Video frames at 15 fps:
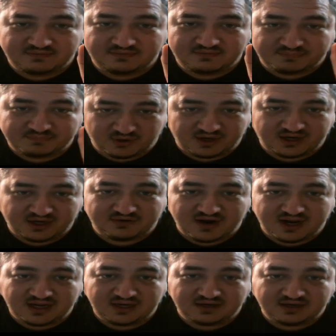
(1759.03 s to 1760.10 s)
printed
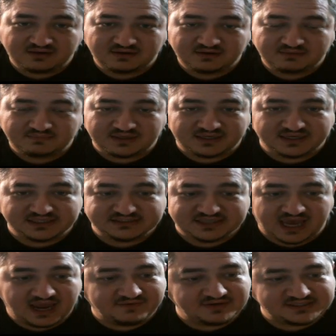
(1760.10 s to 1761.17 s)
right, because
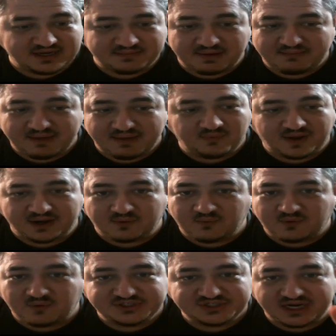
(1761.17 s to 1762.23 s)
every time I made like
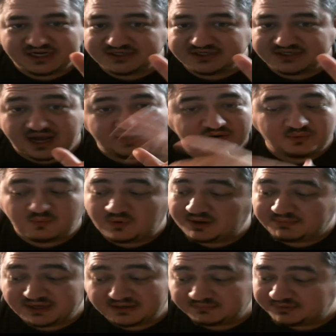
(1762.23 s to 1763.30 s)
one change, I don't know what
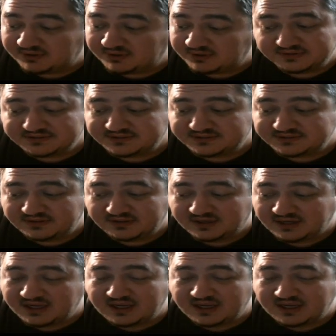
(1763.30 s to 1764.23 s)
my computer was doing,